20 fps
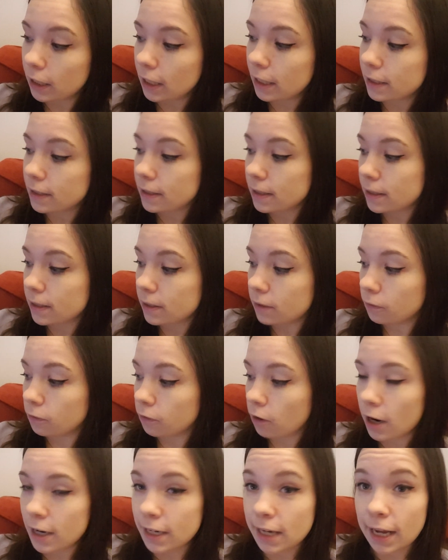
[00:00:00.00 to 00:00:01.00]
It's
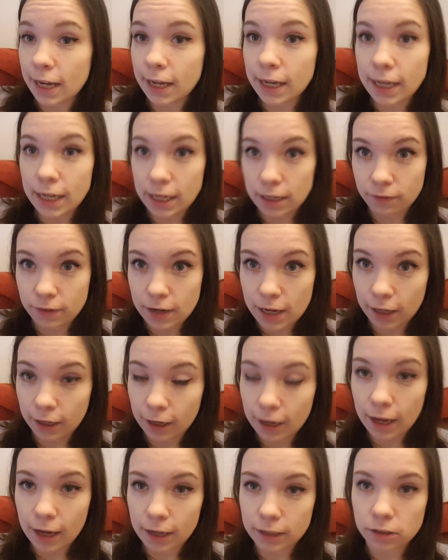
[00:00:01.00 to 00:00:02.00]
Friday
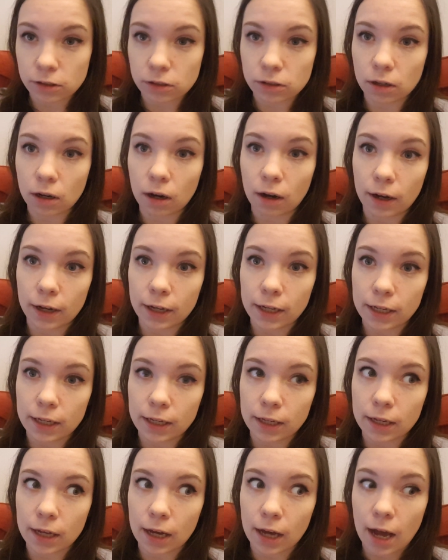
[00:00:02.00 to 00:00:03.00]
evening and
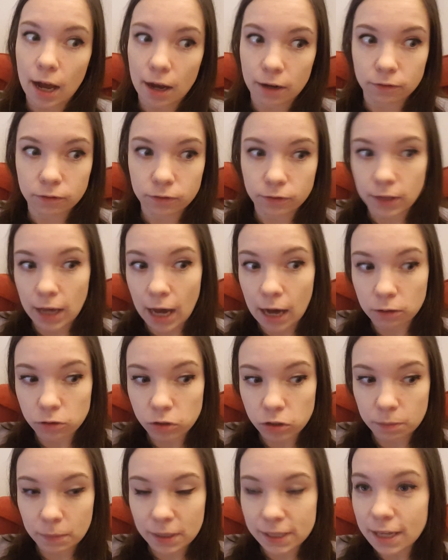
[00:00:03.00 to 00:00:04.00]
I have the
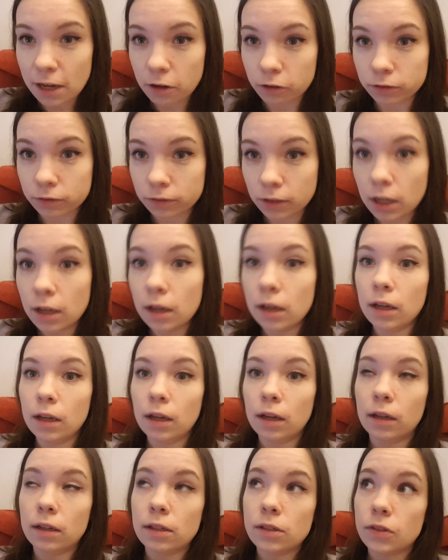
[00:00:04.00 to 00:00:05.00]
house to myself.
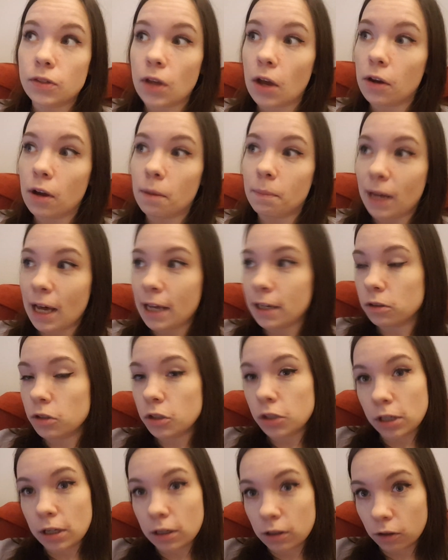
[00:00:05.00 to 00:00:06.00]
So I'm planning on
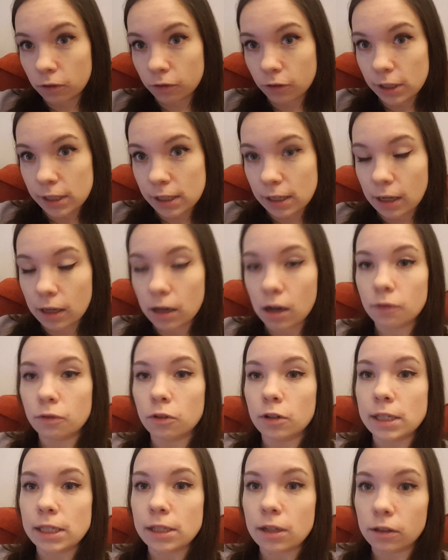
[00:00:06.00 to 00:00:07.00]
doing a lot of reading. I've
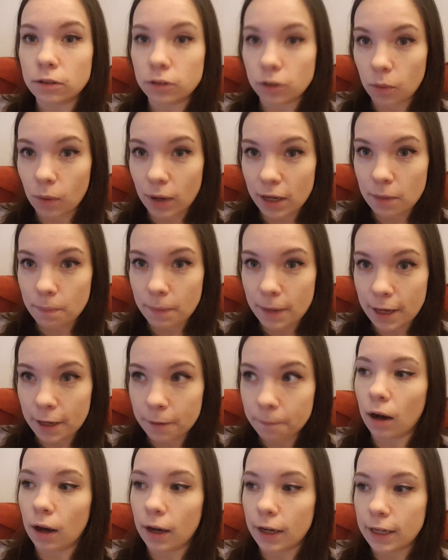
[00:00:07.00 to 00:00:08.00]
already done quite a
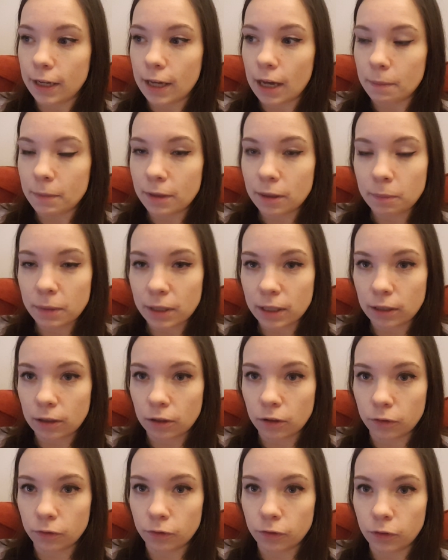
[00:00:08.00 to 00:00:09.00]
bit. I am in the middle
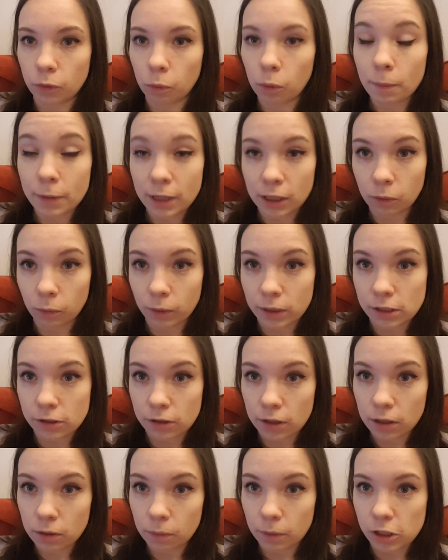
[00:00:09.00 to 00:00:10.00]
of The Woman in the
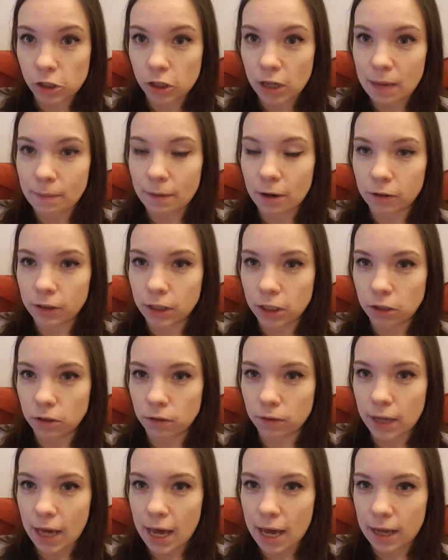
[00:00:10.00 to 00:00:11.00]
Window, which came out in
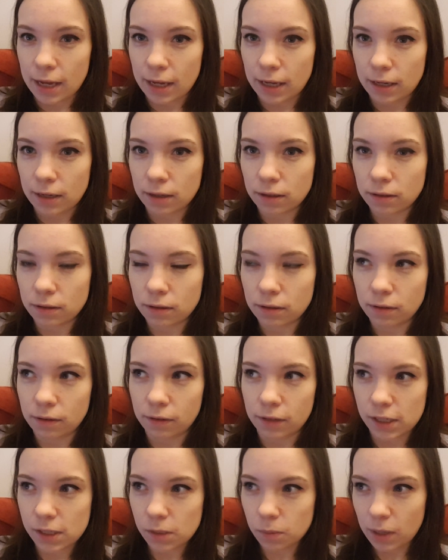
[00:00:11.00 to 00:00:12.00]
the UK
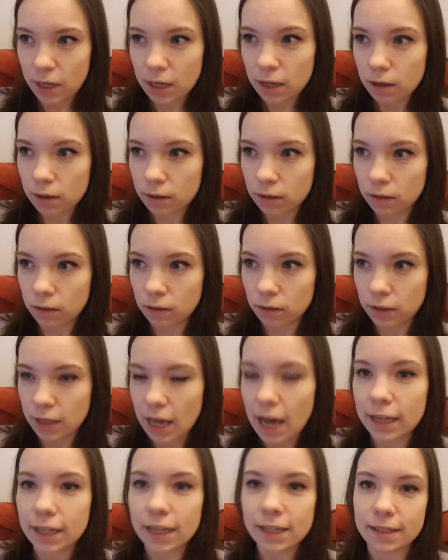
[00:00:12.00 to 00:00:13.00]
this week.
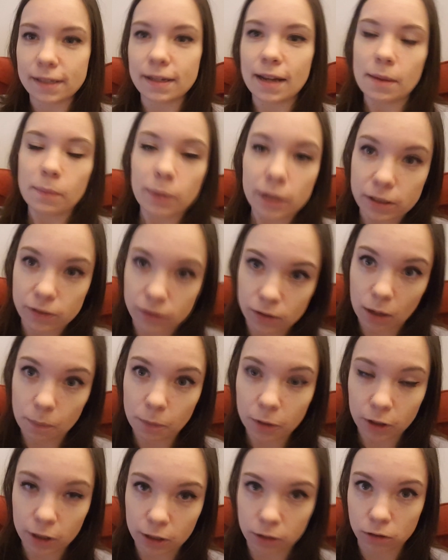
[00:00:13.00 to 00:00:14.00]
Yeah, yesterday, because I
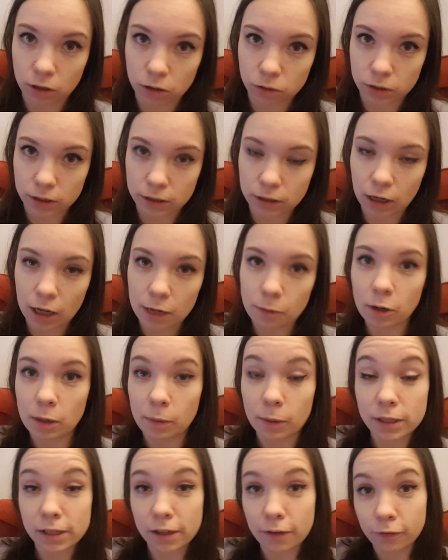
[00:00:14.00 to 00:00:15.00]
put it on hold in the library
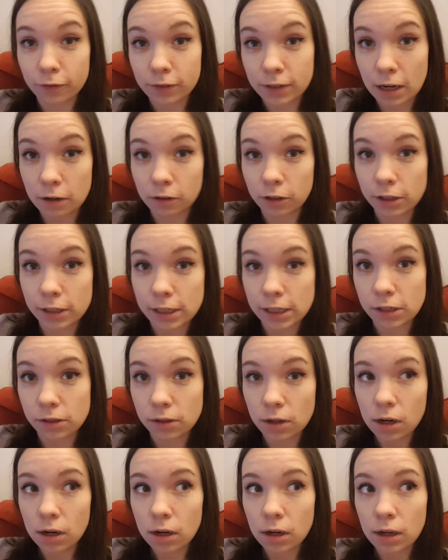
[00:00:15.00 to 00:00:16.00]
because I've downloaded
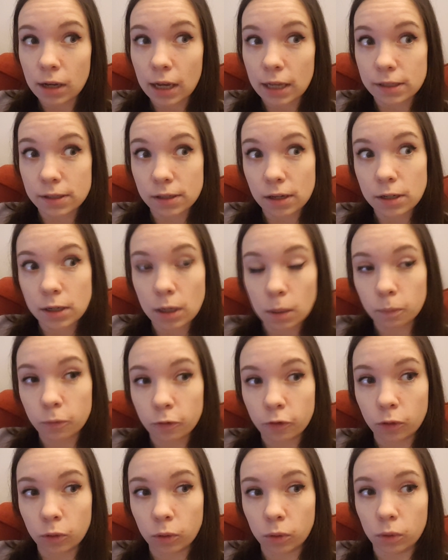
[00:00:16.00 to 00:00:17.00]
and signed up
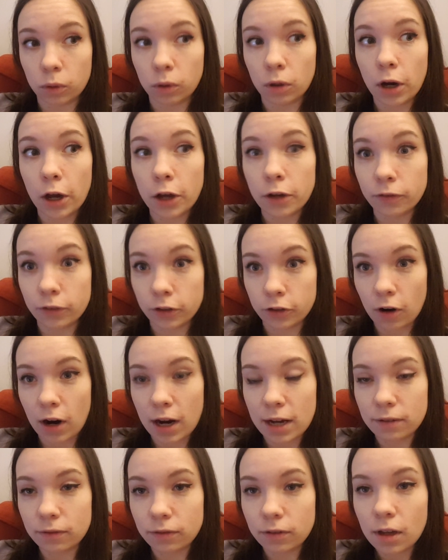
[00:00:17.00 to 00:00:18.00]
for
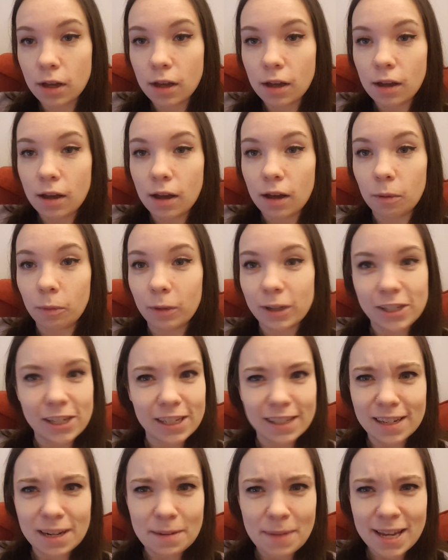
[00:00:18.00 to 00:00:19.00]
Overdrive, which
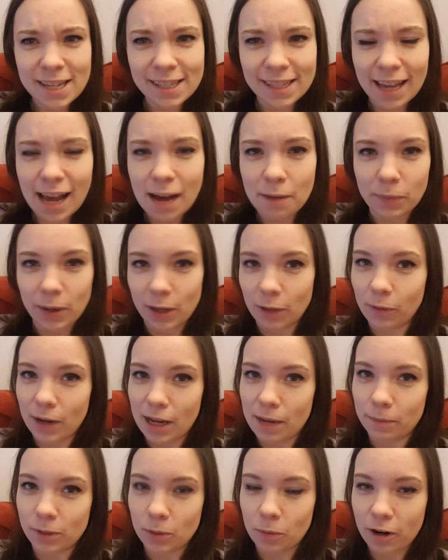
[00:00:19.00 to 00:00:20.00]
is an amazing app, by the way.
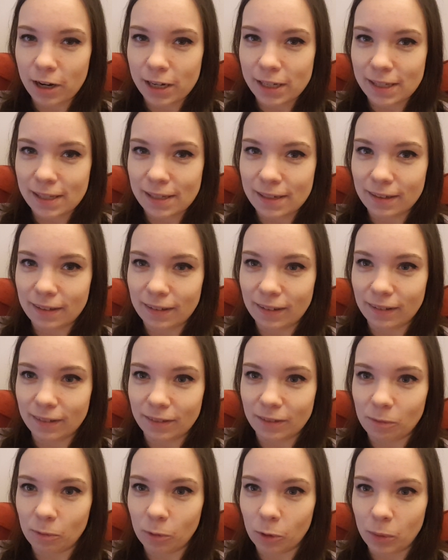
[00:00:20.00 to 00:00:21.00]
I'm surprised
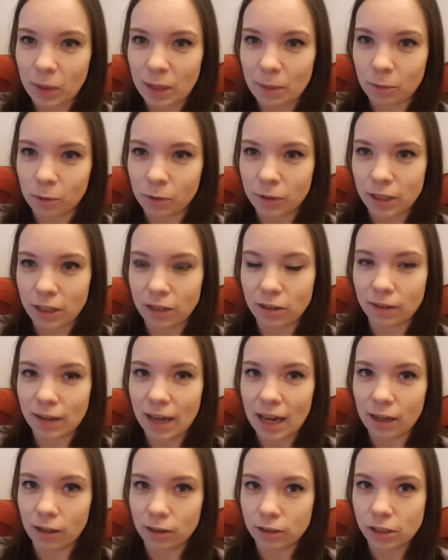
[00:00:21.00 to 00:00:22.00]
more people in the
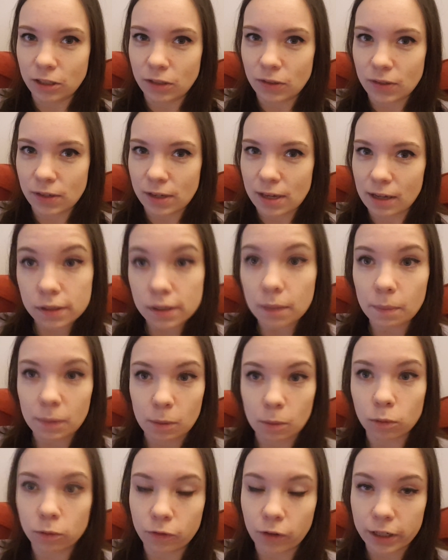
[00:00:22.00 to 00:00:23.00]
UK aren't using it. Some
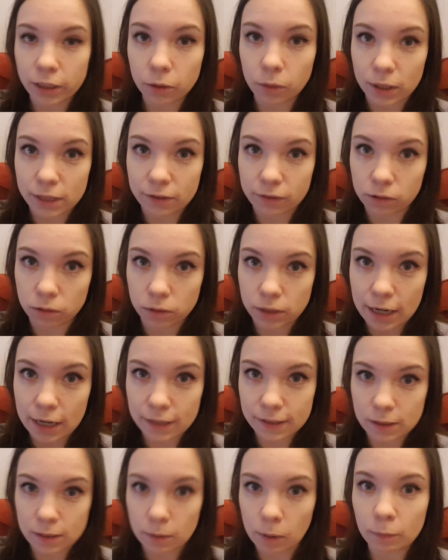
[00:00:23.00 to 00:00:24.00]
people find it quite difficult to
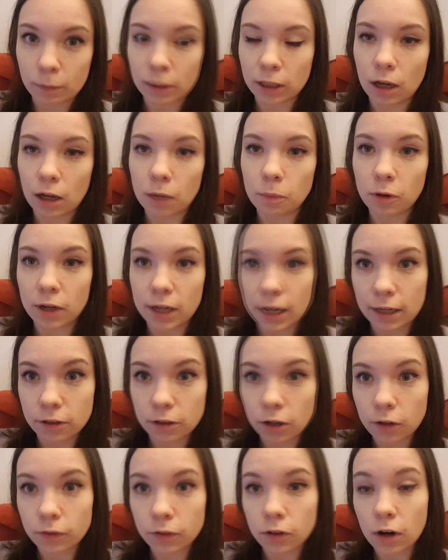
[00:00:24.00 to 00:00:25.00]
access a public library, and
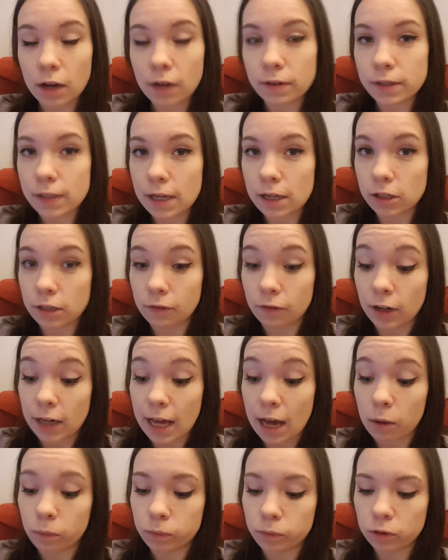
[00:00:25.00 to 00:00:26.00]
Overdrive is actually really
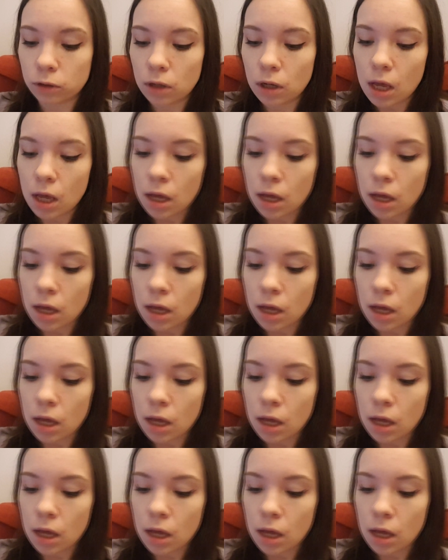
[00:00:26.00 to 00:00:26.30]
helpful.